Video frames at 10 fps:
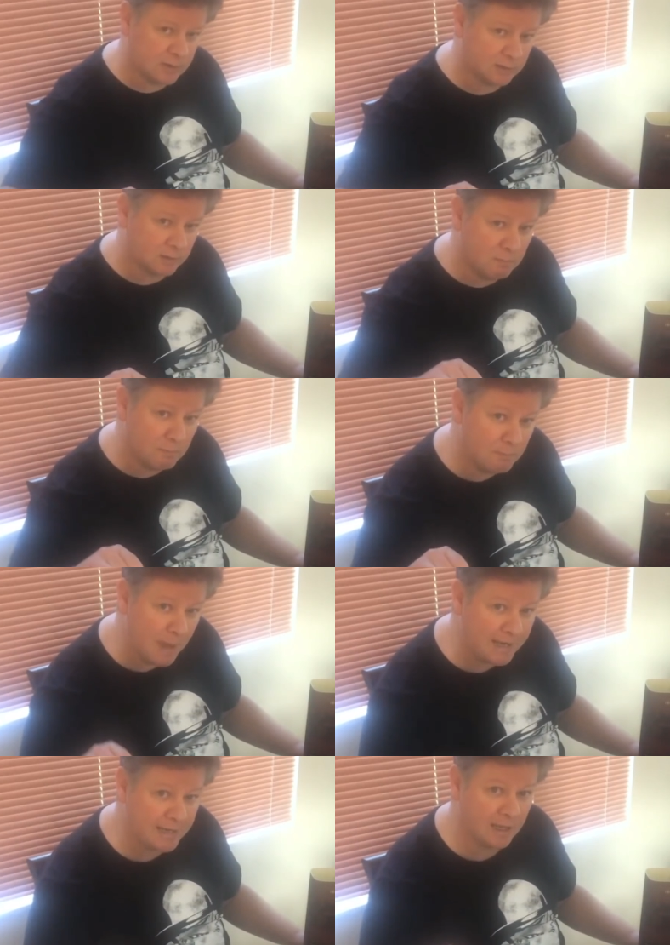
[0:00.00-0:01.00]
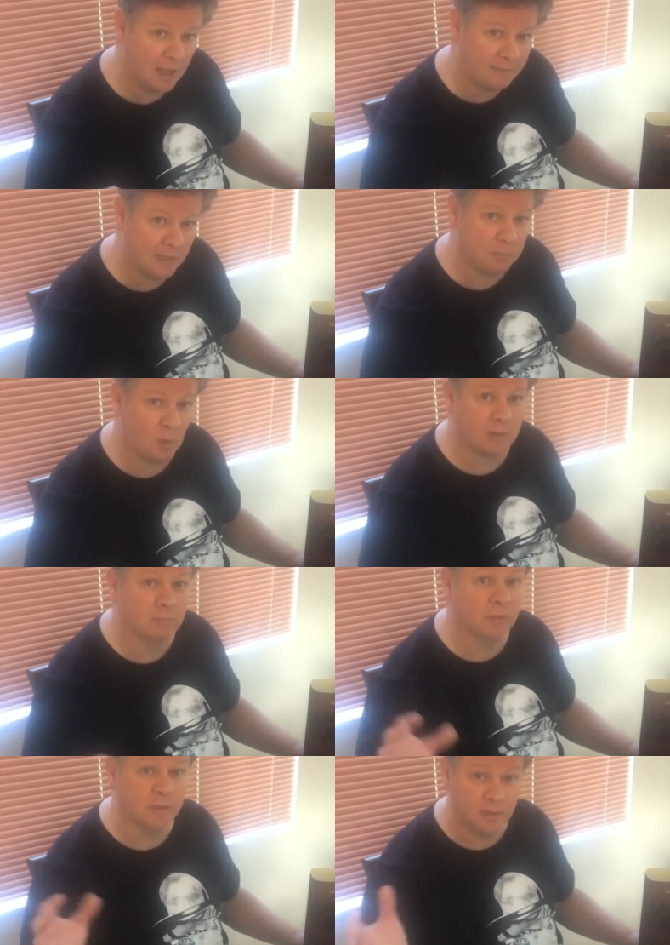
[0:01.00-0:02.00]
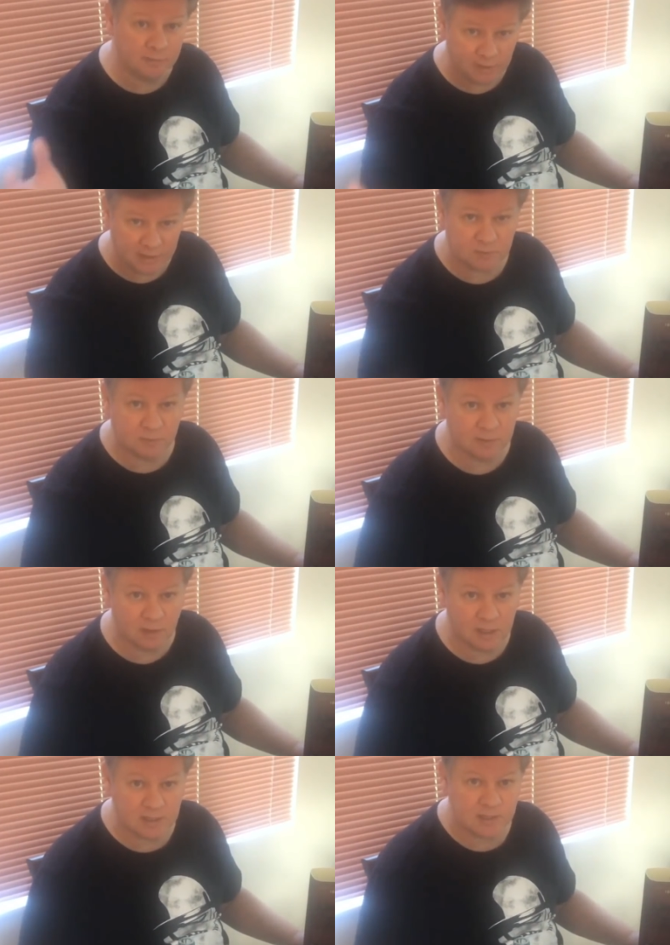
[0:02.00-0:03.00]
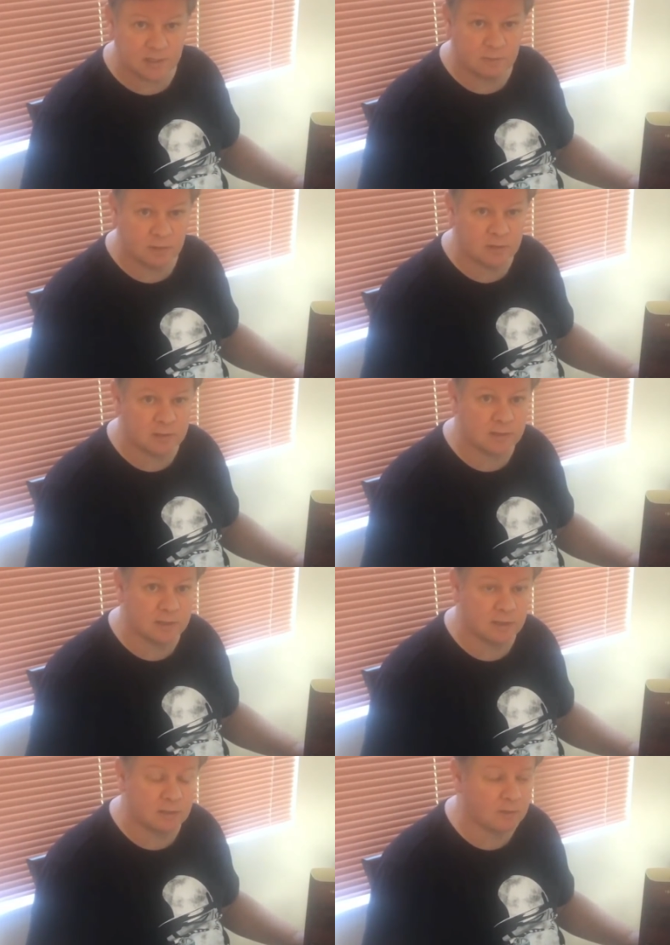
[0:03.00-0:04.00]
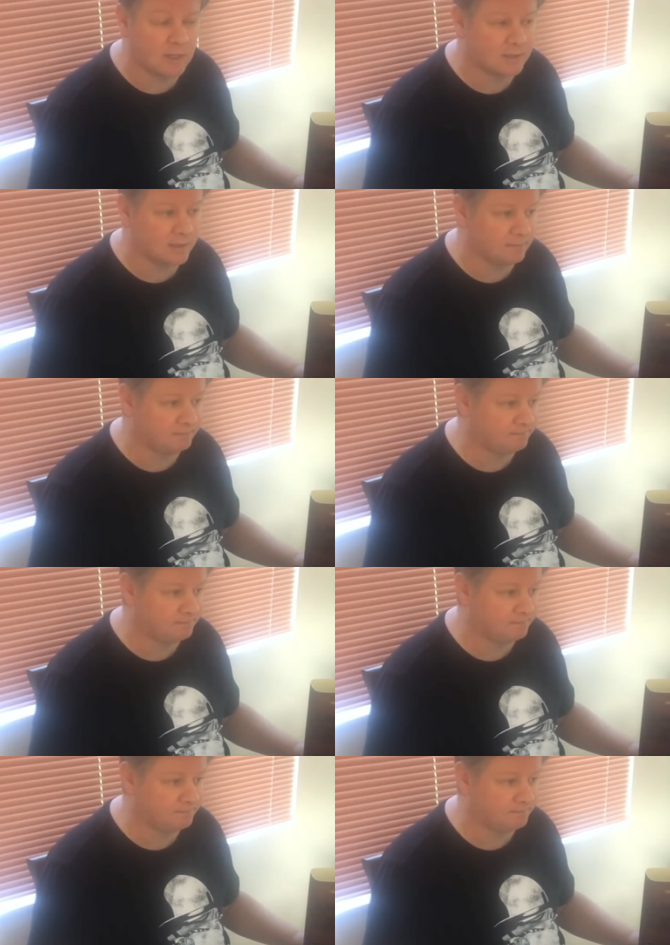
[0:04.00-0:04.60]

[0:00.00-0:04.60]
they started making it at that point, but that's when the license was granted.